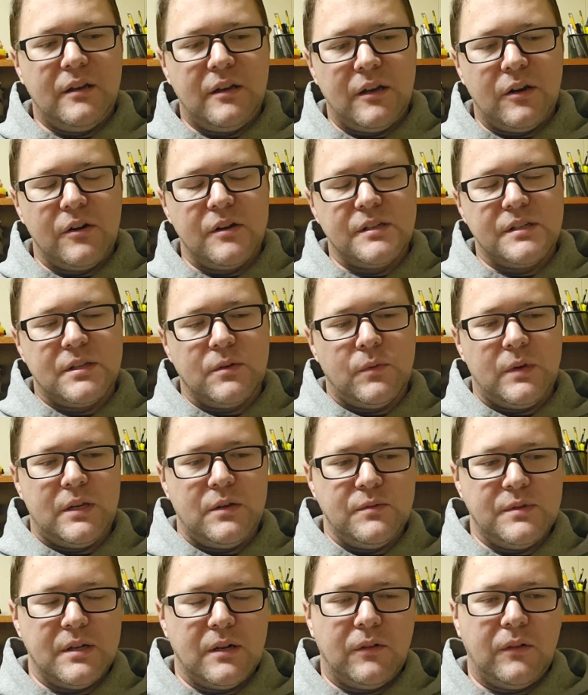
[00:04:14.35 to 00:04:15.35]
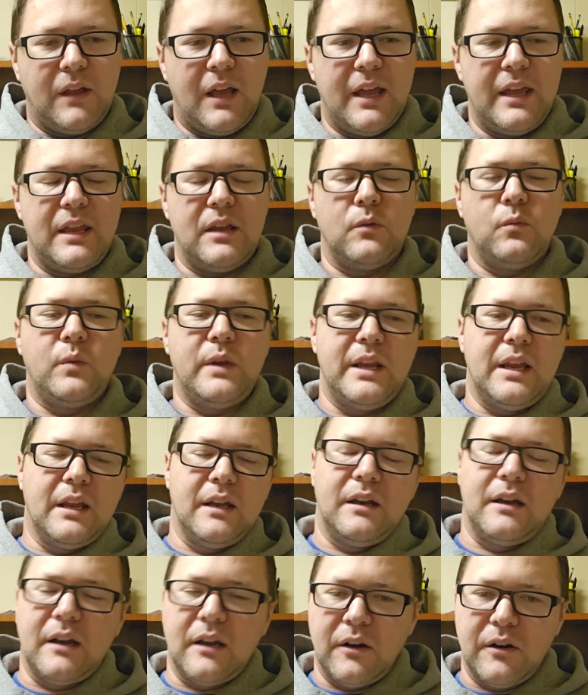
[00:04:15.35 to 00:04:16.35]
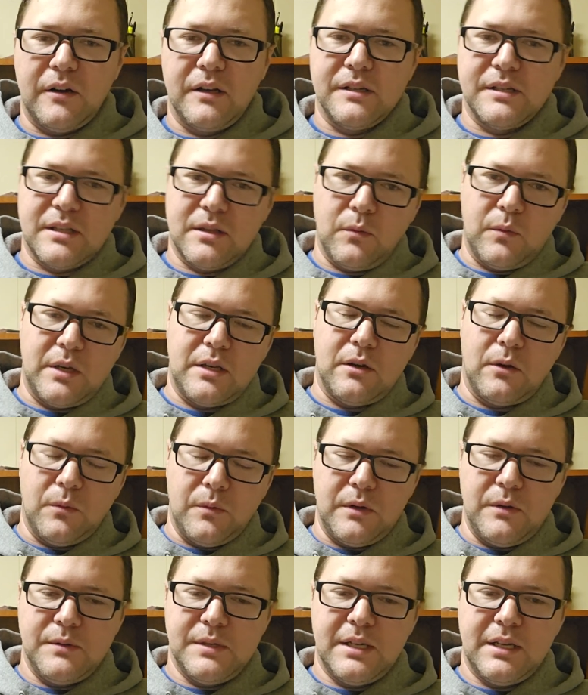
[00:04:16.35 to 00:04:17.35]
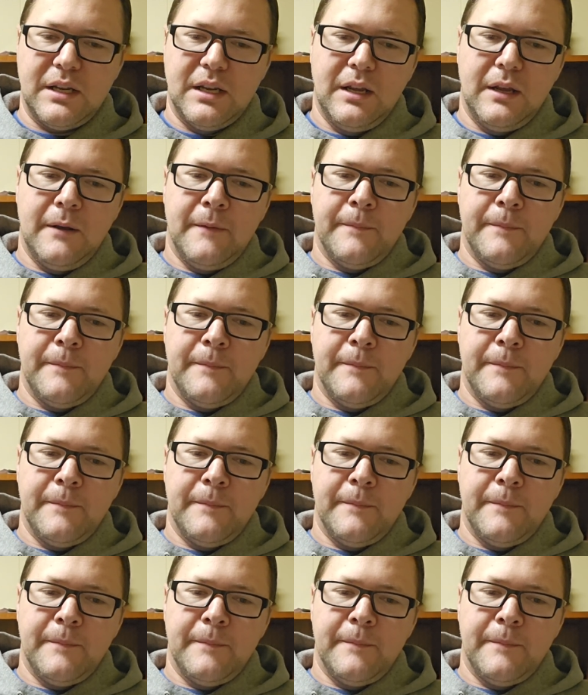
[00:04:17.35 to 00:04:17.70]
in areas that we use it a lot and weaken in areas that we don't use it.